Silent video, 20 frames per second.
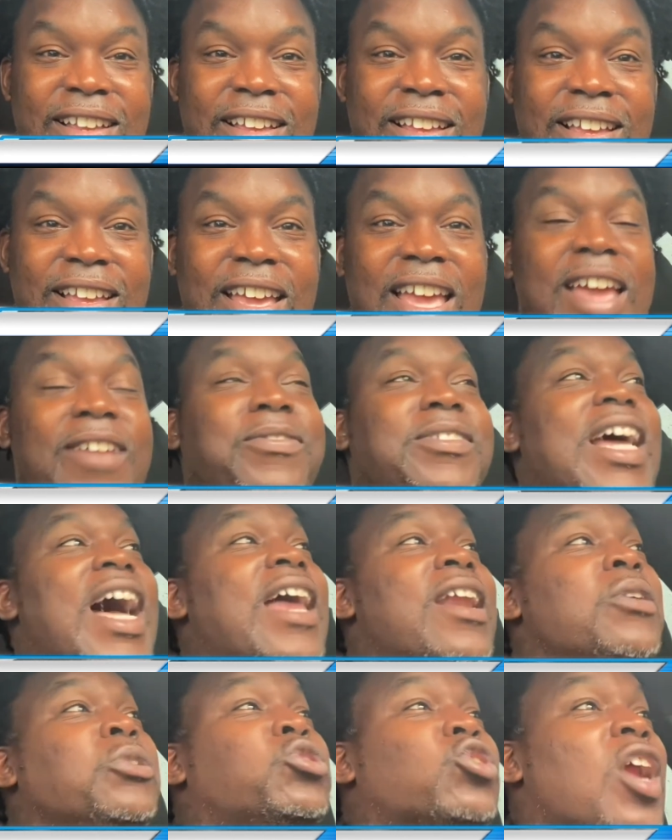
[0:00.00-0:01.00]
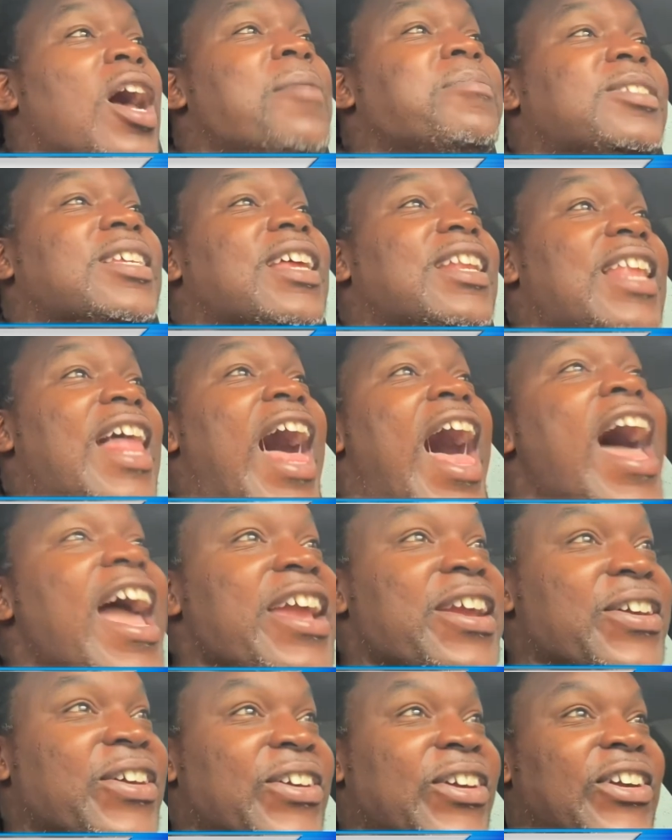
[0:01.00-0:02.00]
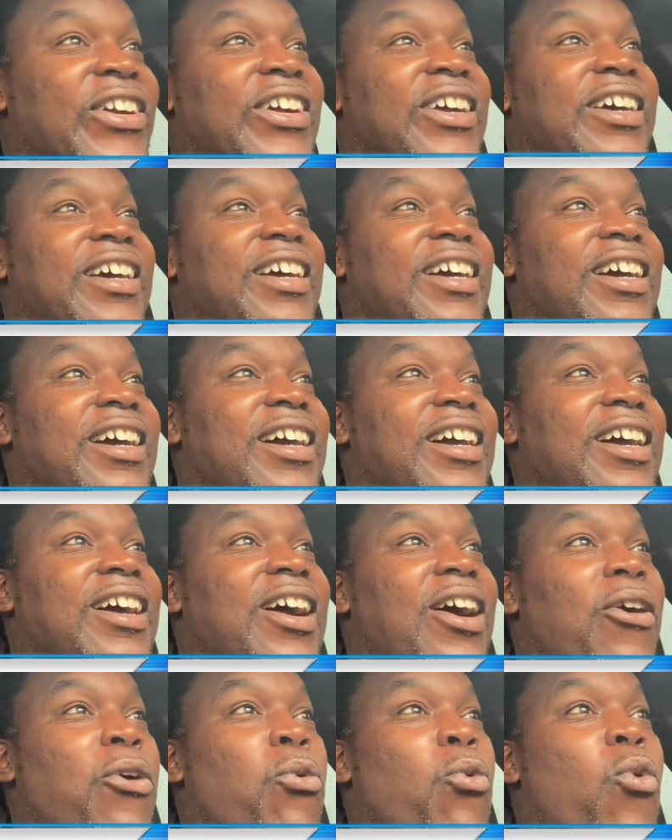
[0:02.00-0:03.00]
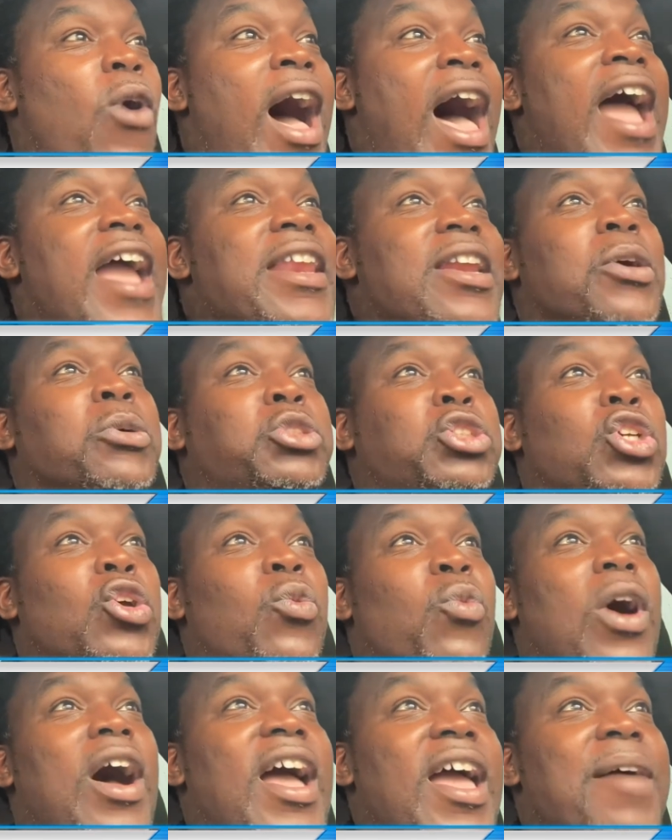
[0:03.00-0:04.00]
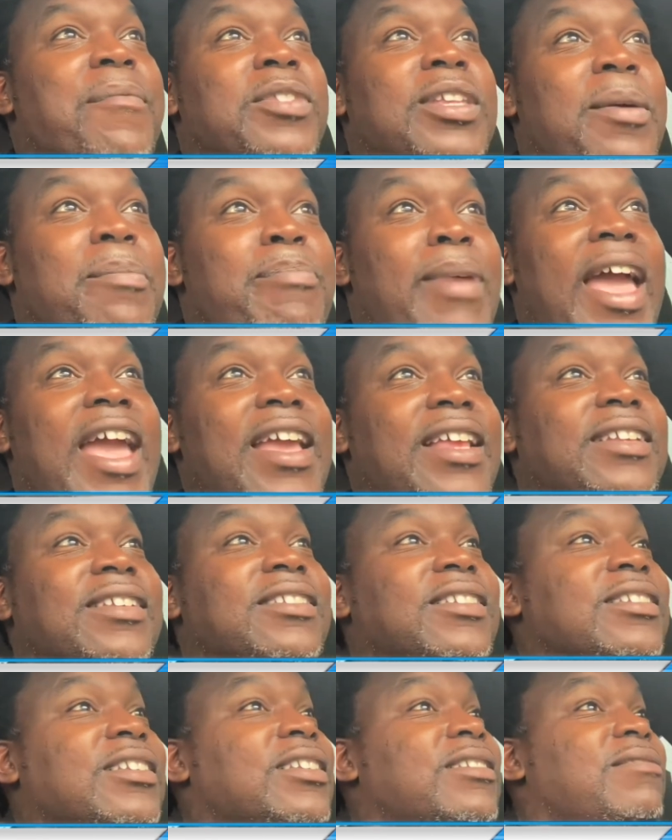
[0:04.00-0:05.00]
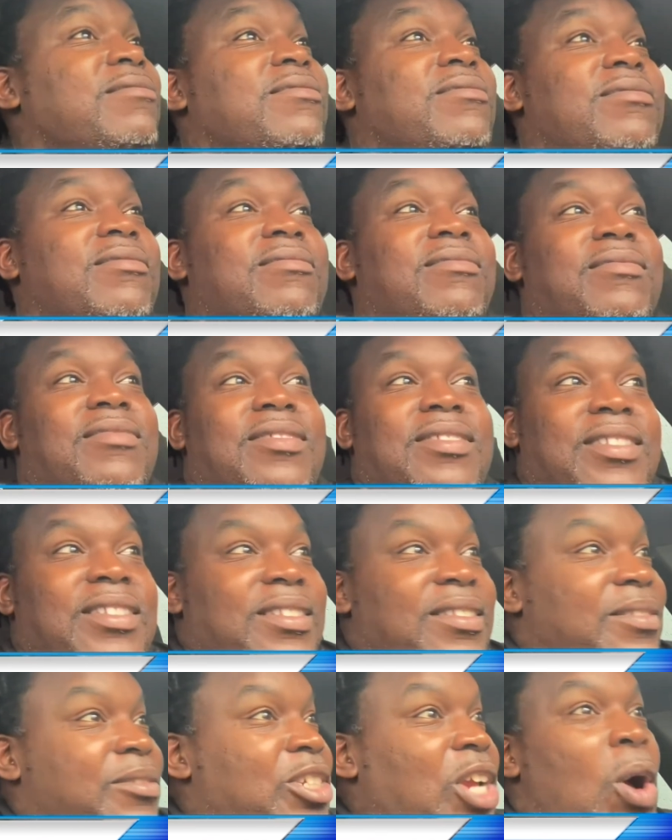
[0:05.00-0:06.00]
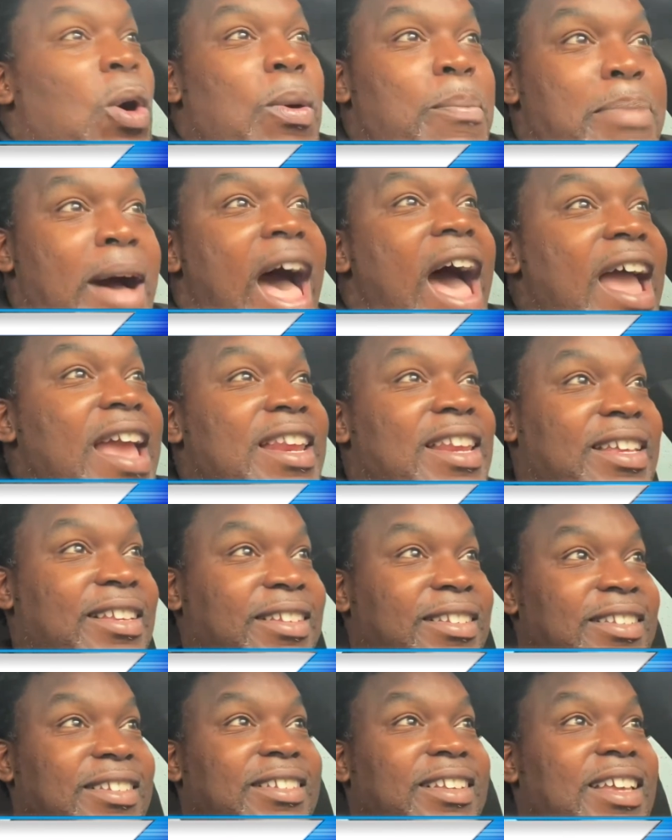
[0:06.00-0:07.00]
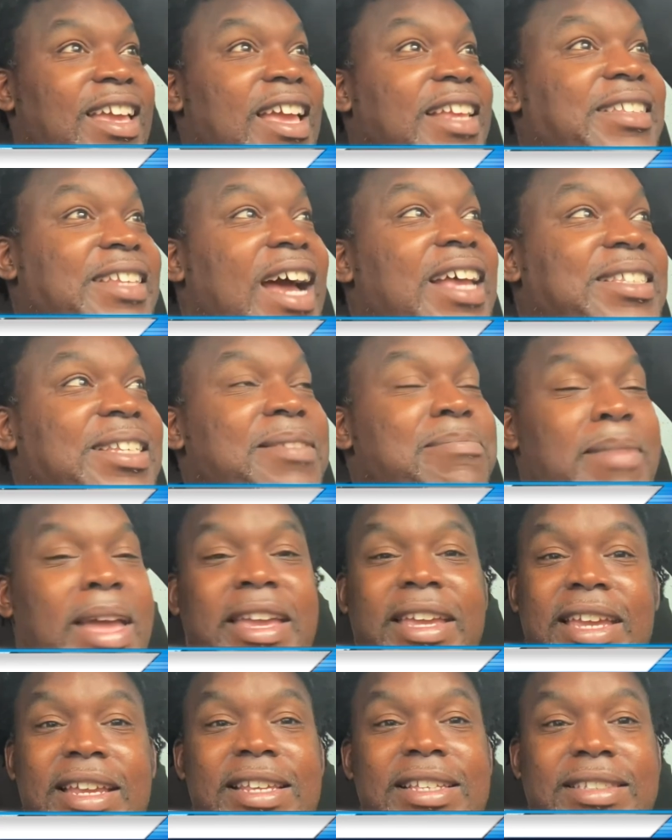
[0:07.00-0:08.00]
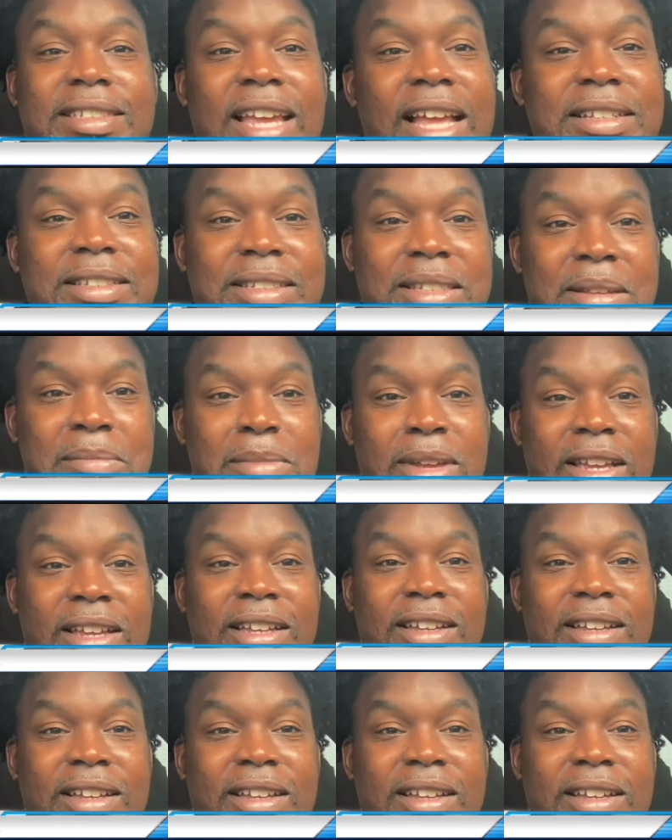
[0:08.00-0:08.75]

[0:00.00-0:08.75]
If Donald Trump's a liar, why don't you want him to debate Joe Biden? It doesn't make any sense to me.